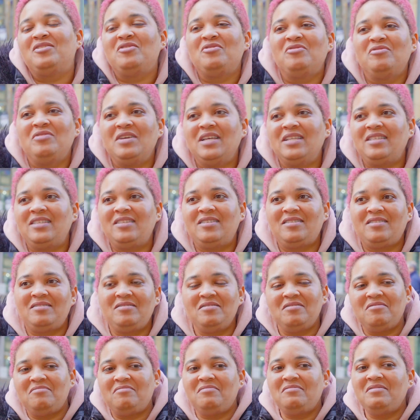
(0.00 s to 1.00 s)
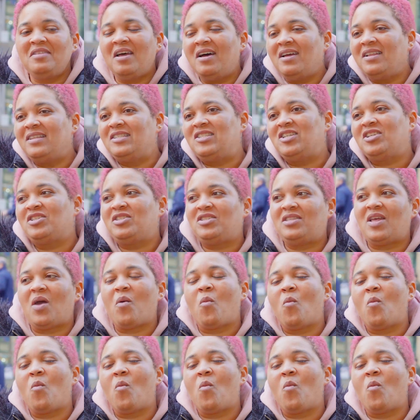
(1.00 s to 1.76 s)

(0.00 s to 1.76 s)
So it's not just